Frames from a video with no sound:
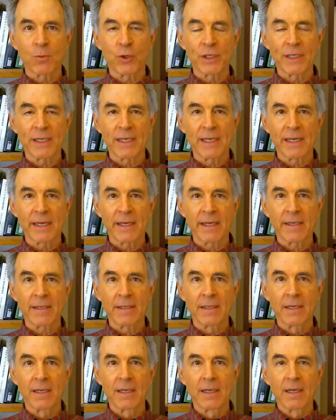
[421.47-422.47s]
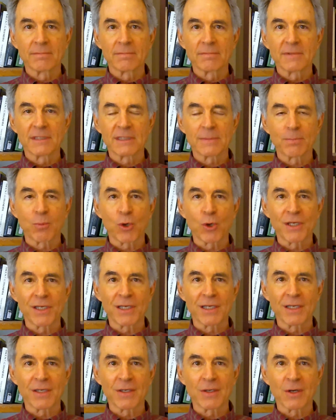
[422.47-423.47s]
one day
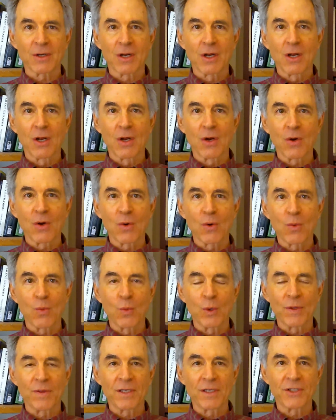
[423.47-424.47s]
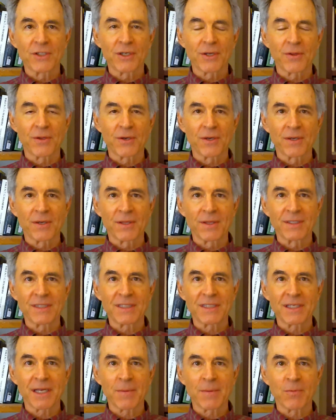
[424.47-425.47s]
sporting with each other, the
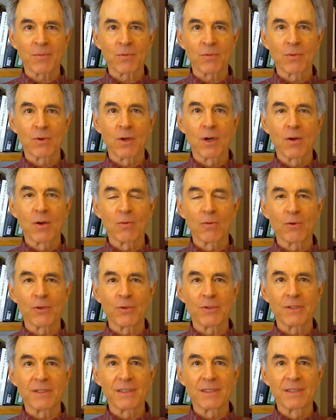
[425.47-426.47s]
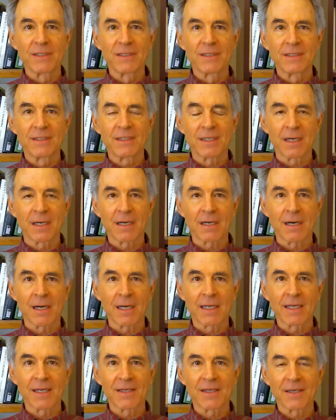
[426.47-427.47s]
same root Sachak,
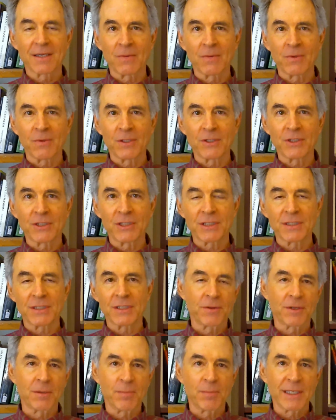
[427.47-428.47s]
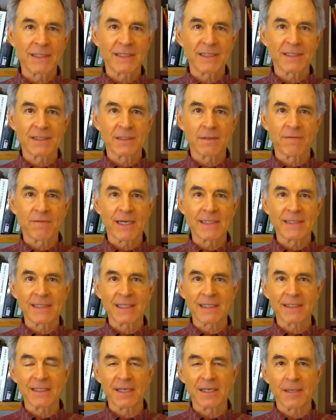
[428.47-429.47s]
which is the basis of
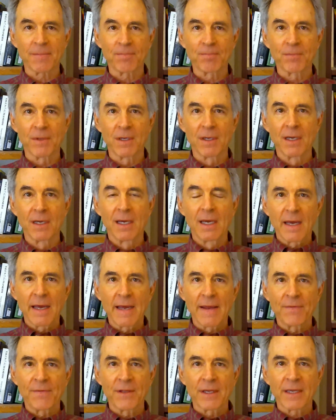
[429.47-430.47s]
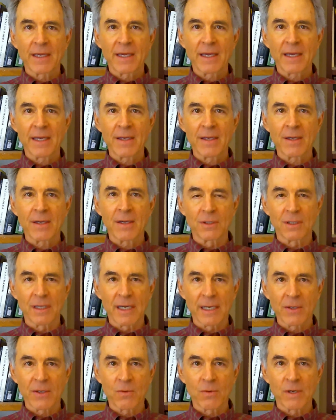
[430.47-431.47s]
Isaac's name. And the king
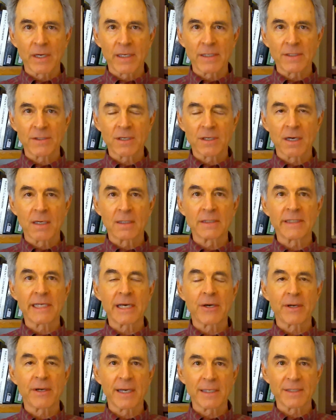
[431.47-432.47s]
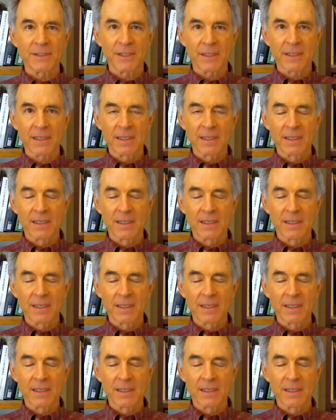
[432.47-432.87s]
likewise calls out Isaac